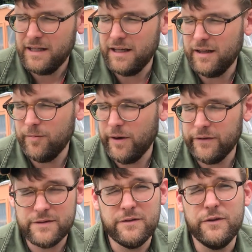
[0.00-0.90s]
Um,
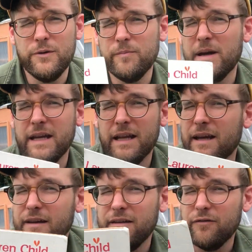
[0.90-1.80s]
others of you might
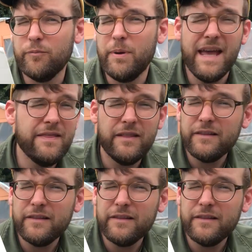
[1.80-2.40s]
have been